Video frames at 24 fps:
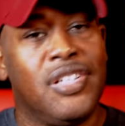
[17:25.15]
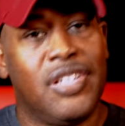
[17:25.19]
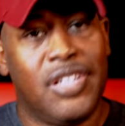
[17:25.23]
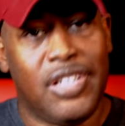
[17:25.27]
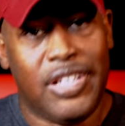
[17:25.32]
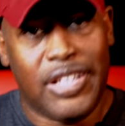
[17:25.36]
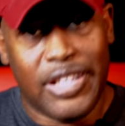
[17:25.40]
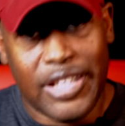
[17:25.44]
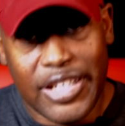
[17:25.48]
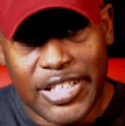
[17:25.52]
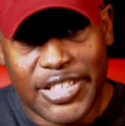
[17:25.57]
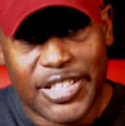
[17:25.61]

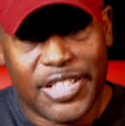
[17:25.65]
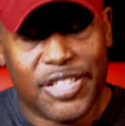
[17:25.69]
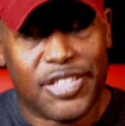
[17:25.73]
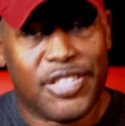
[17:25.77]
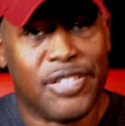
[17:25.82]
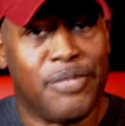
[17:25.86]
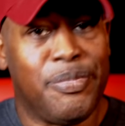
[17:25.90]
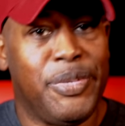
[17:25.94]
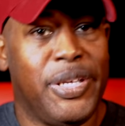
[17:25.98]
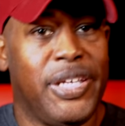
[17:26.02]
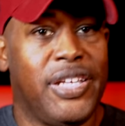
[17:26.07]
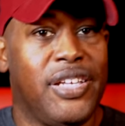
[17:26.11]
He listened
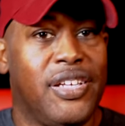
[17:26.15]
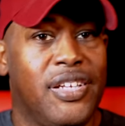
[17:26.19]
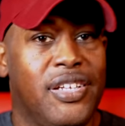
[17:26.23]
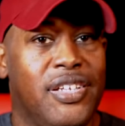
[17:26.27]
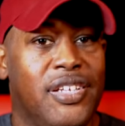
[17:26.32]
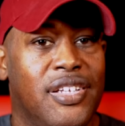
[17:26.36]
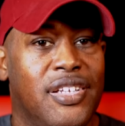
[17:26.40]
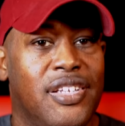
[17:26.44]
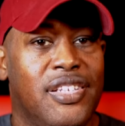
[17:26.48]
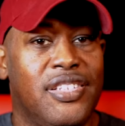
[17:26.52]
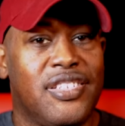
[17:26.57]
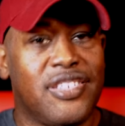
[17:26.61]
to me.
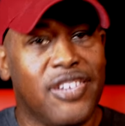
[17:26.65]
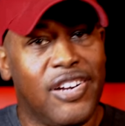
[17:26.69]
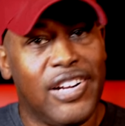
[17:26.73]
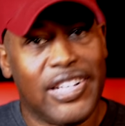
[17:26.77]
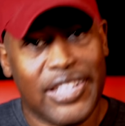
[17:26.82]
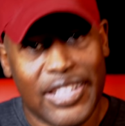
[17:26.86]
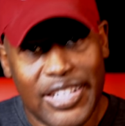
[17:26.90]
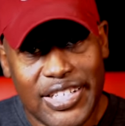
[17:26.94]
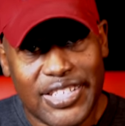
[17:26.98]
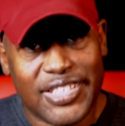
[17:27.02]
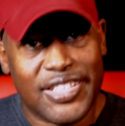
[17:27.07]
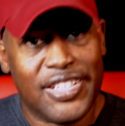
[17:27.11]
He
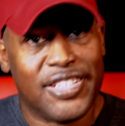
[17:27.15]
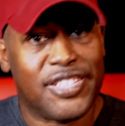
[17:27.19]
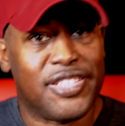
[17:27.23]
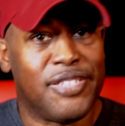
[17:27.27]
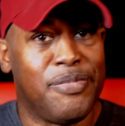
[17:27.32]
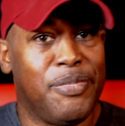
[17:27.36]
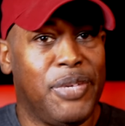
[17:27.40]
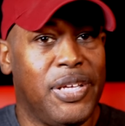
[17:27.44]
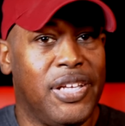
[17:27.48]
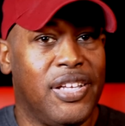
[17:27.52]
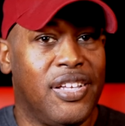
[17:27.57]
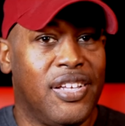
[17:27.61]
started listening
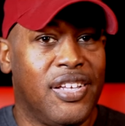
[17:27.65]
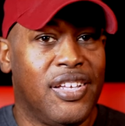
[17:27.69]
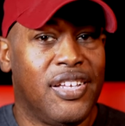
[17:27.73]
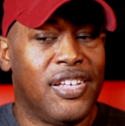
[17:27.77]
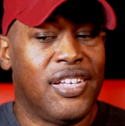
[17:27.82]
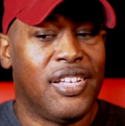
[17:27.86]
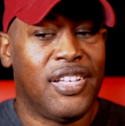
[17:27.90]
to me.